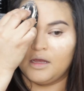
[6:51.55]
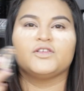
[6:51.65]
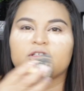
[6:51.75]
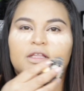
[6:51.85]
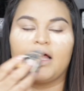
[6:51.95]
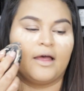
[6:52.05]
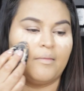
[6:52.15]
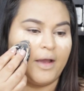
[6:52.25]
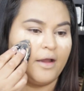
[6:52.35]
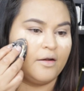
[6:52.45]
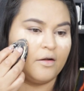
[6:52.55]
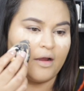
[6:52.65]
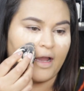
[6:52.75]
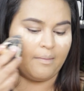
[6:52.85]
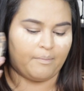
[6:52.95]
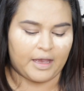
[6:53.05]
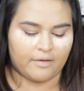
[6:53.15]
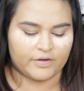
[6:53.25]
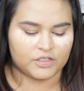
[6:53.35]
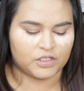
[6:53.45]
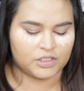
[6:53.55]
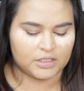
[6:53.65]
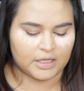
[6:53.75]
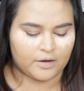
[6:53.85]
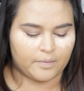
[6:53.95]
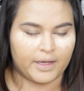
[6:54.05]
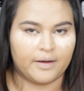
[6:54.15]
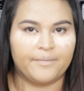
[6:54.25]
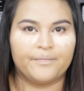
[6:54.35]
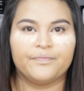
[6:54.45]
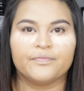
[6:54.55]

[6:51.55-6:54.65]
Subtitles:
and just let my under eye bake for just a little bit.